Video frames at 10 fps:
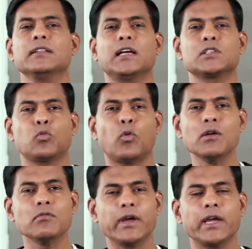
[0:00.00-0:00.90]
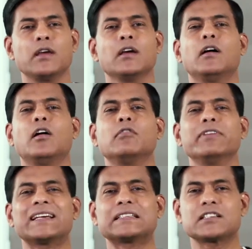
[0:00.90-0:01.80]
That's one way
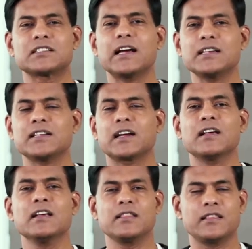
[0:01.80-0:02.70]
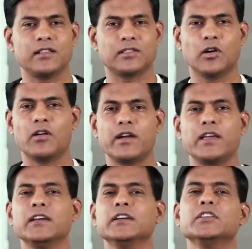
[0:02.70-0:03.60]
of exercising the
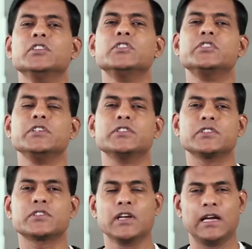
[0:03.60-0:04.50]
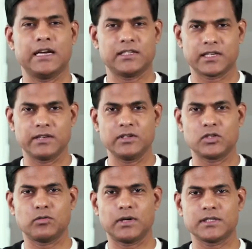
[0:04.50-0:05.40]
authority Jesus has given
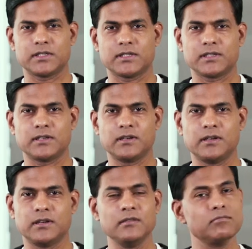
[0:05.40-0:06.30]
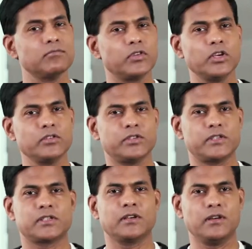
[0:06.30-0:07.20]
to us. Use
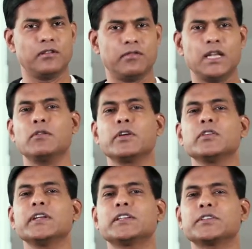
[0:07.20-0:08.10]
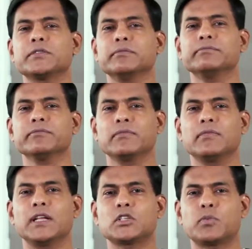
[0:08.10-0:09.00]
it whenever you need to.
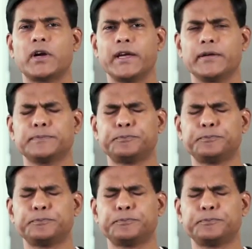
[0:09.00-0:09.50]
Let's pray.